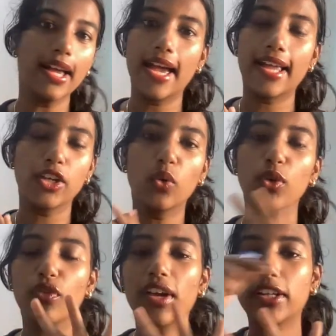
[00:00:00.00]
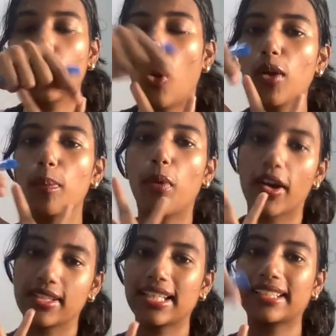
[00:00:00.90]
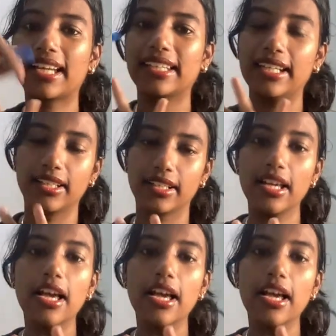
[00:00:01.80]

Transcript: you hit all points that are needed.